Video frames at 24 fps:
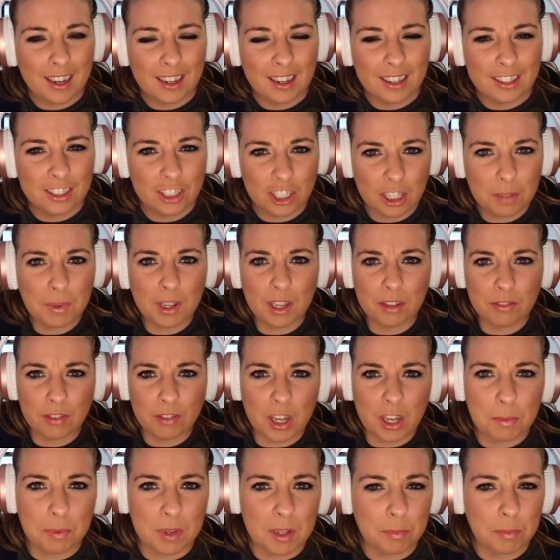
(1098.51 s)
Jimmy of
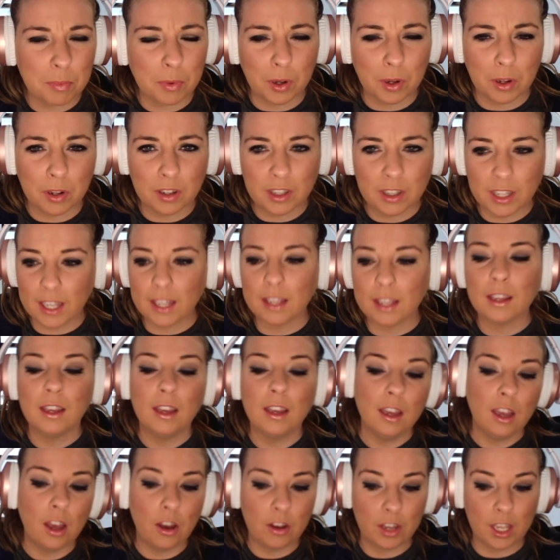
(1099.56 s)
all people. Like,
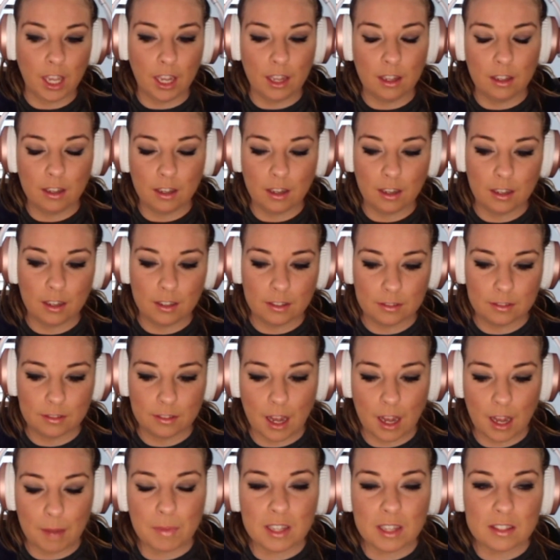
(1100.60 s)
okay,
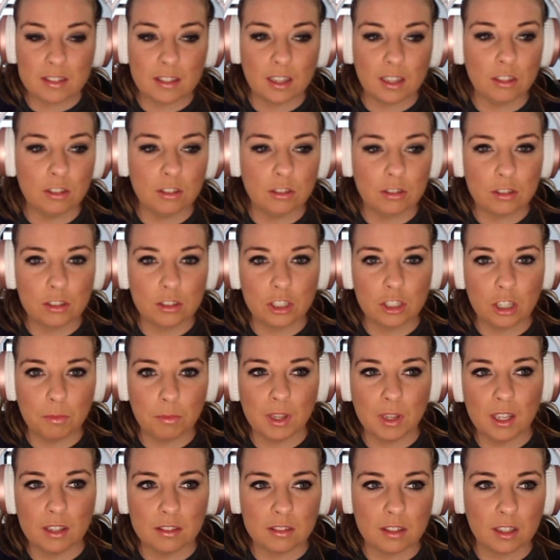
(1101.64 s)
I'm not saying
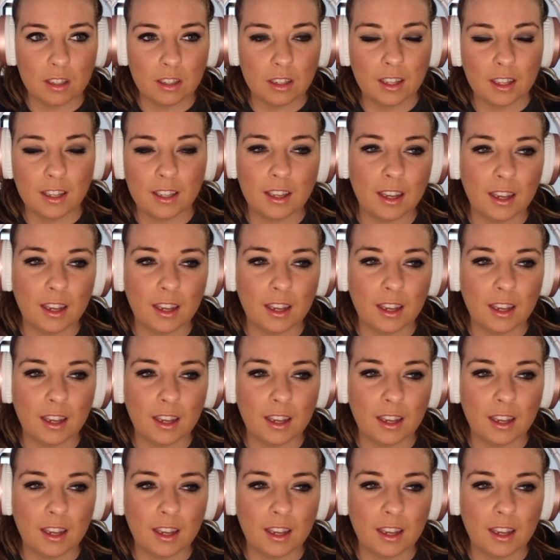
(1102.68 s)
Jimmy isn't like.